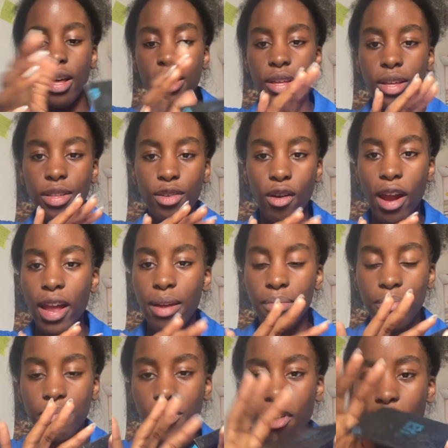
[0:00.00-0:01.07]
It's a
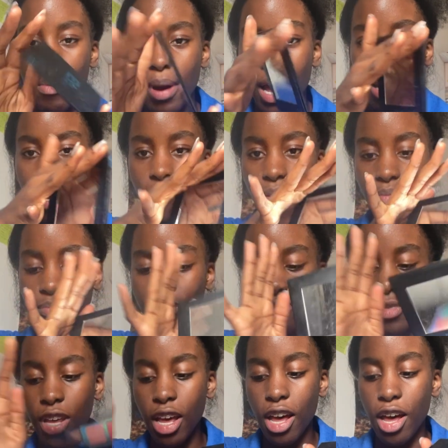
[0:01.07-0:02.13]
great palette.
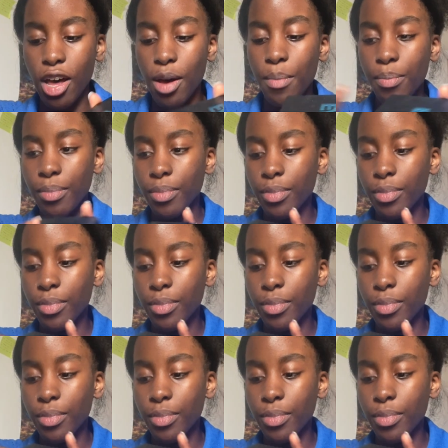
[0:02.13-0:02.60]
I